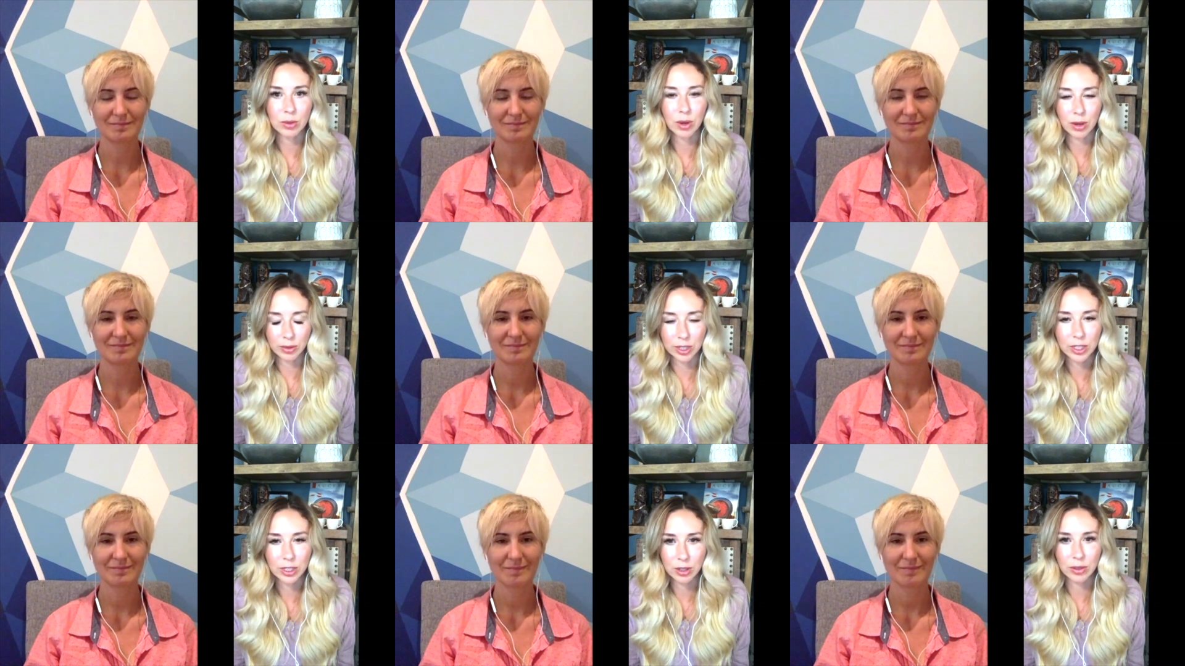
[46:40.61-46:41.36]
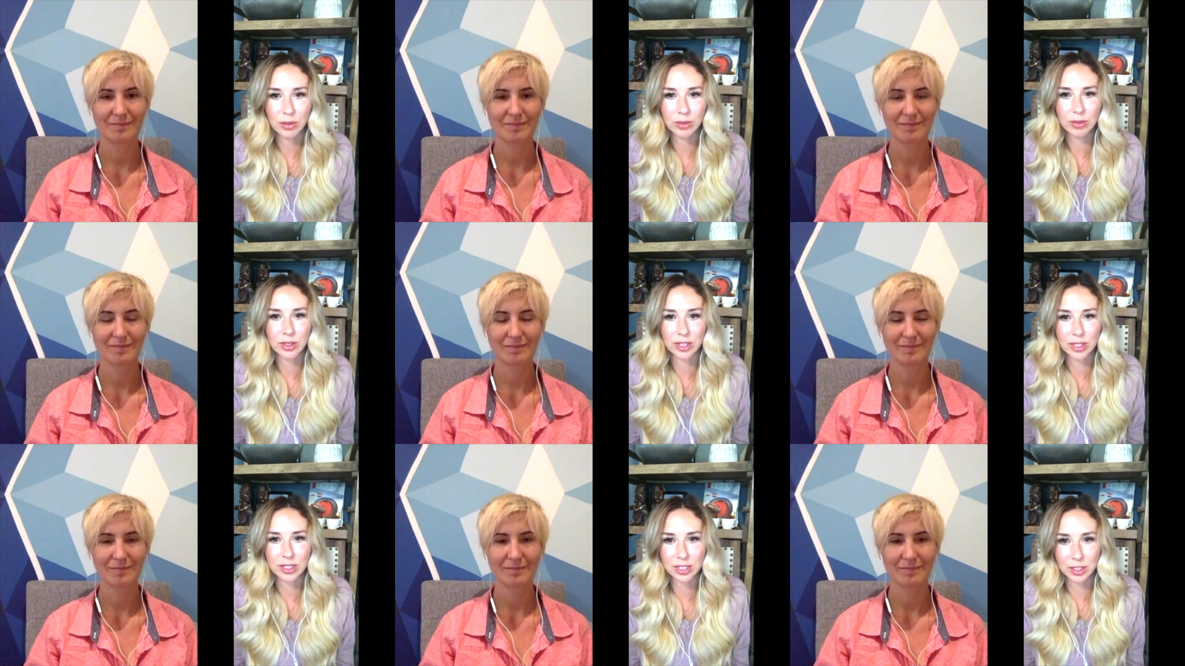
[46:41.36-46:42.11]
Speaker 1: you already know
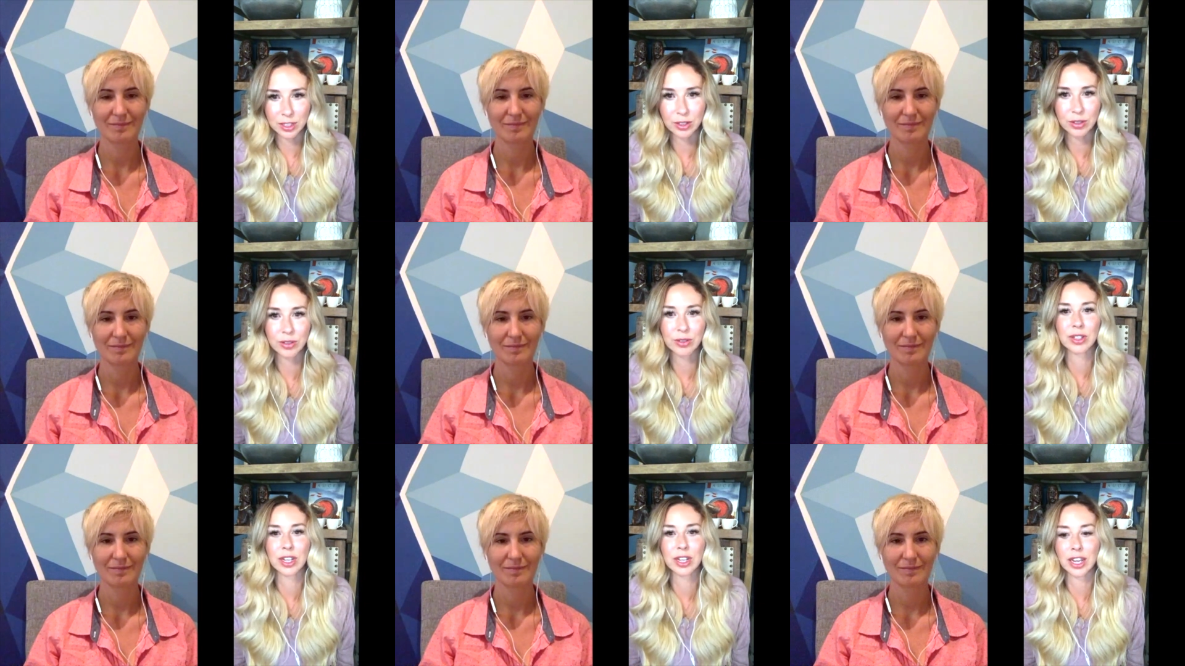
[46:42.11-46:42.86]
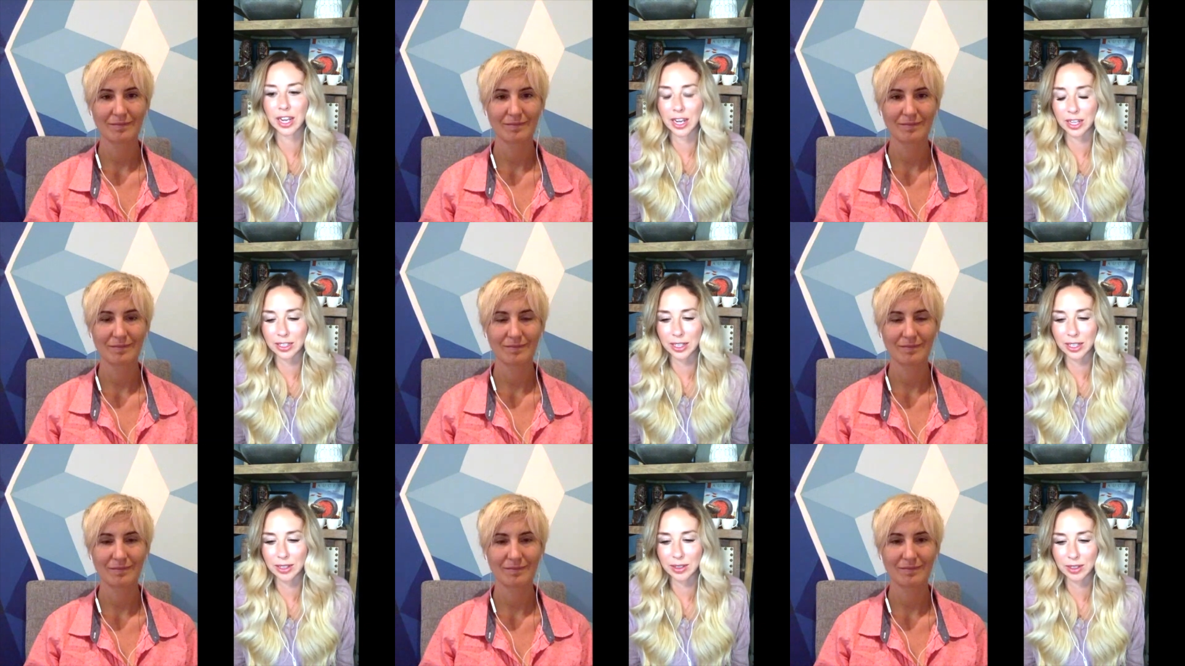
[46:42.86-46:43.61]
it's in you and
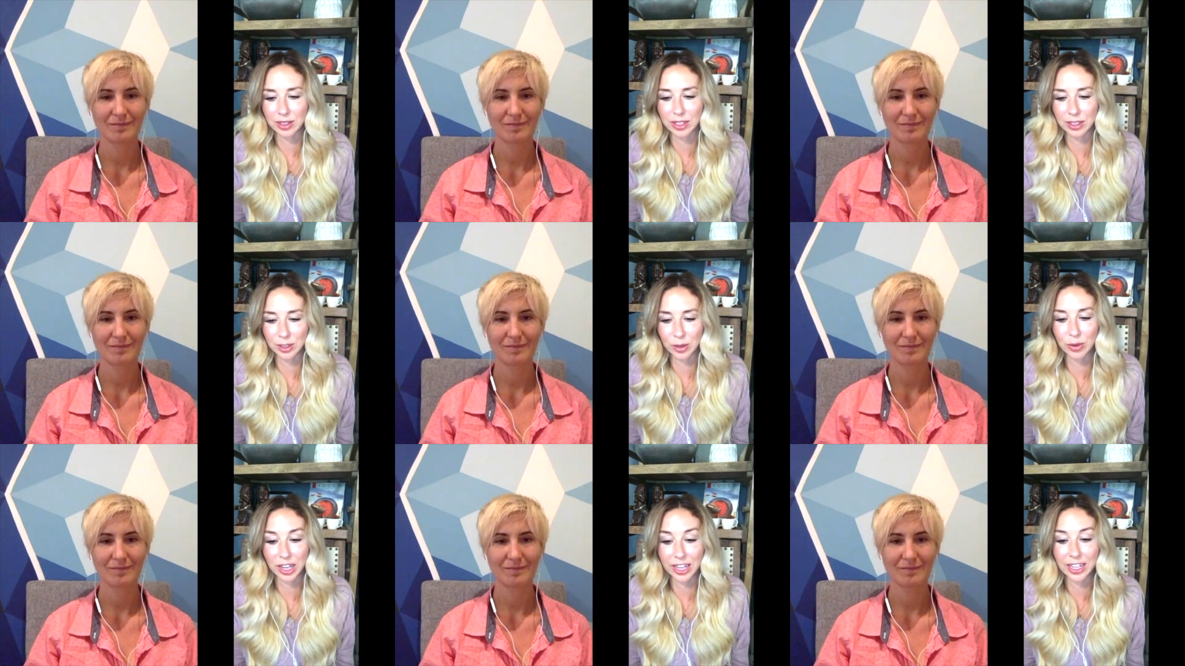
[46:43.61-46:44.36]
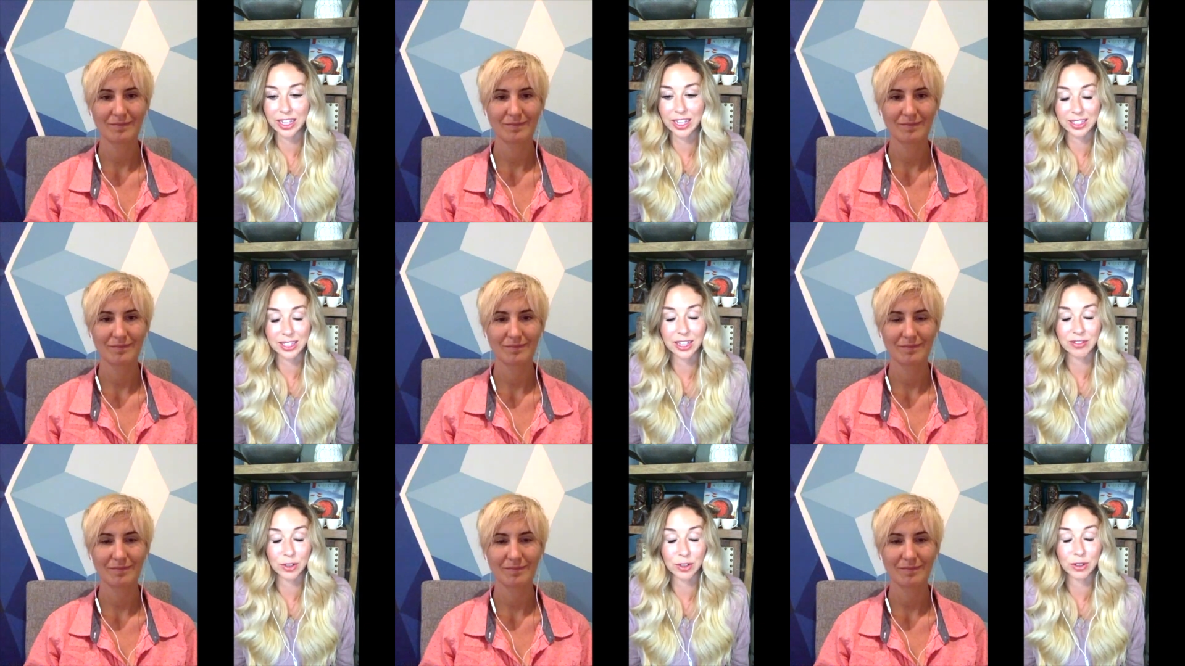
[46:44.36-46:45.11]
uh, it's okay and
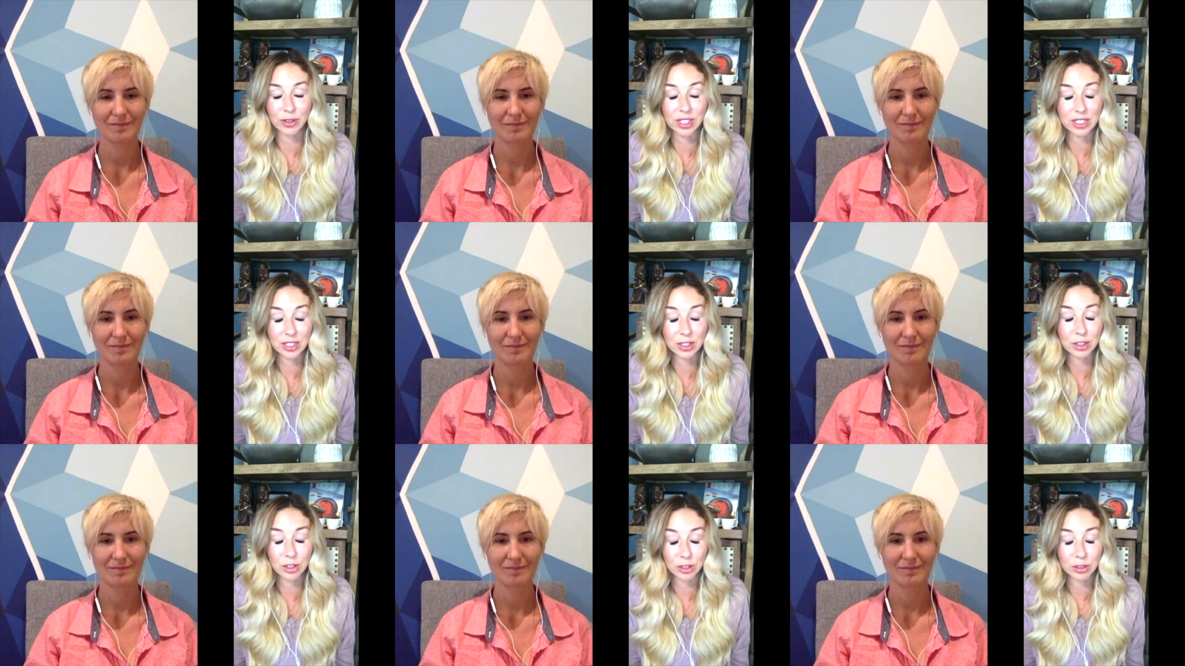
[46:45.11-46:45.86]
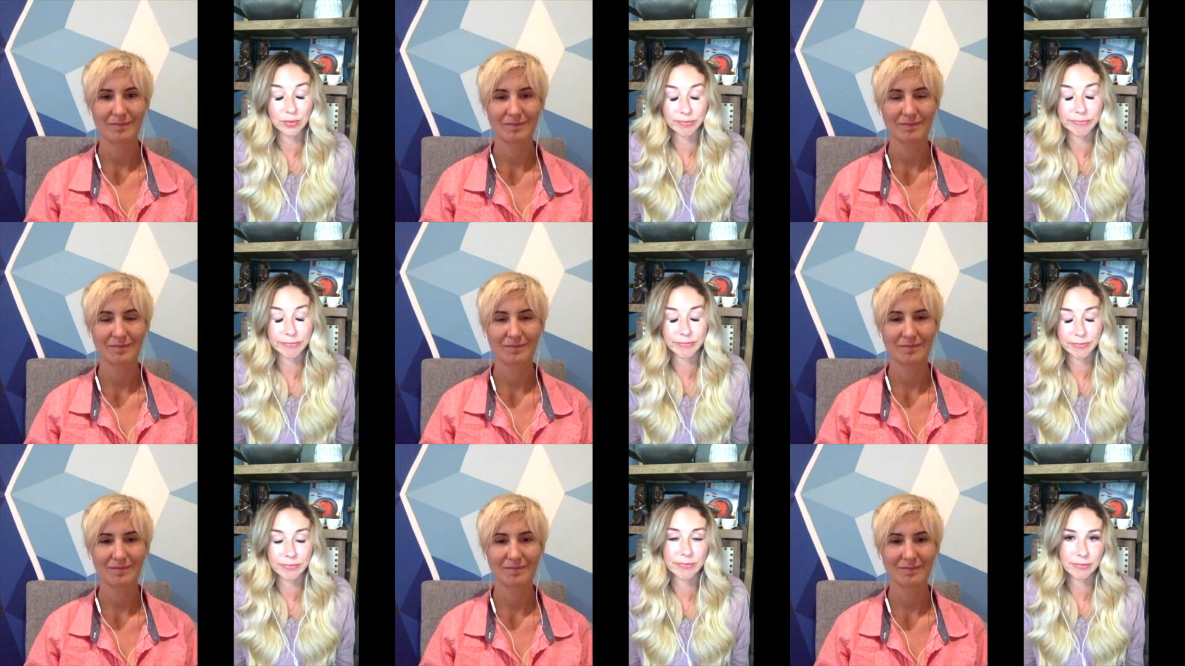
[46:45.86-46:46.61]
safe for you to listen to you
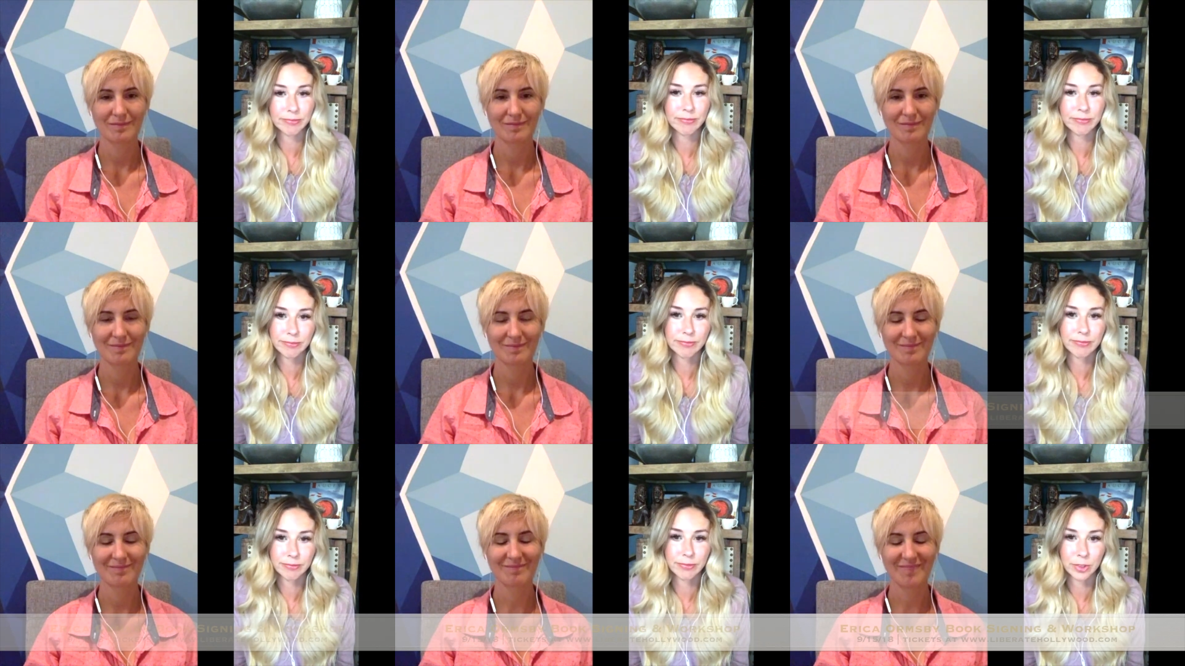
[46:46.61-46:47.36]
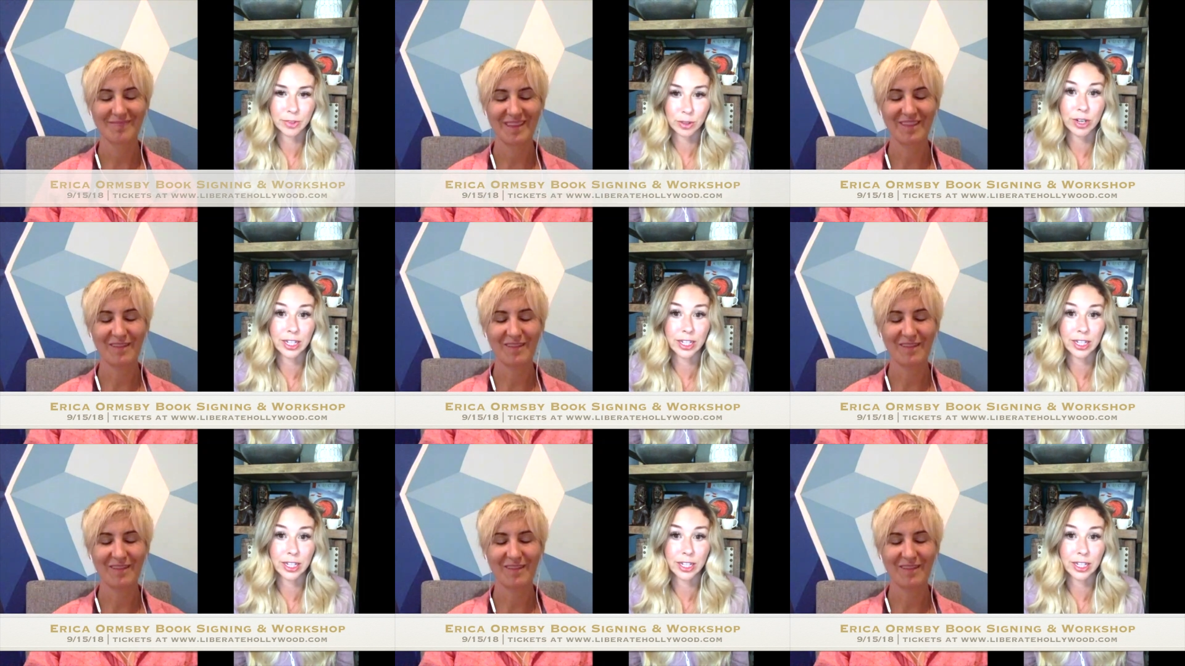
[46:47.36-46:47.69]
I you're